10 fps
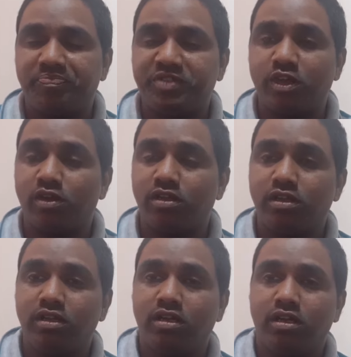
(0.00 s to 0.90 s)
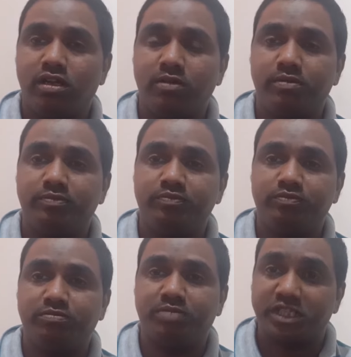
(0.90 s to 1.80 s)
your
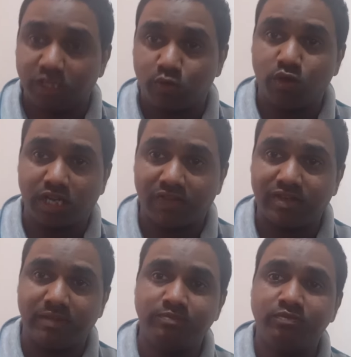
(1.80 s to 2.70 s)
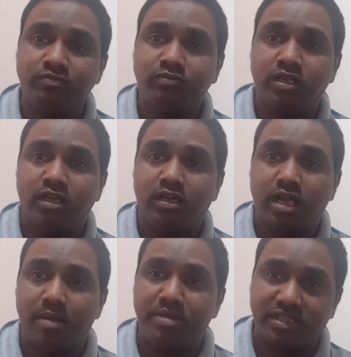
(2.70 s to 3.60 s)
pressure cooker have come,
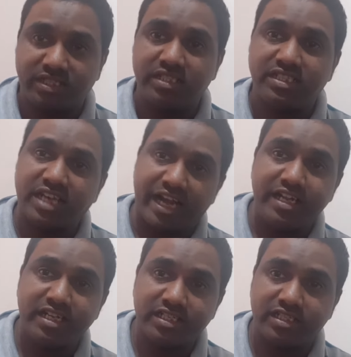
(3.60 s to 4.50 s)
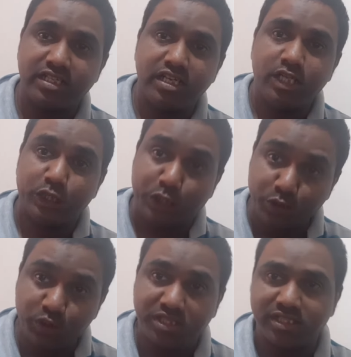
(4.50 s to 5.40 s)
mixes, grinders,
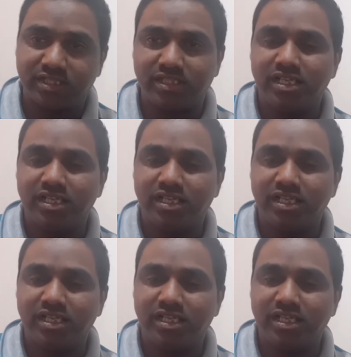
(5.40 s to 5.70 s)
juicers,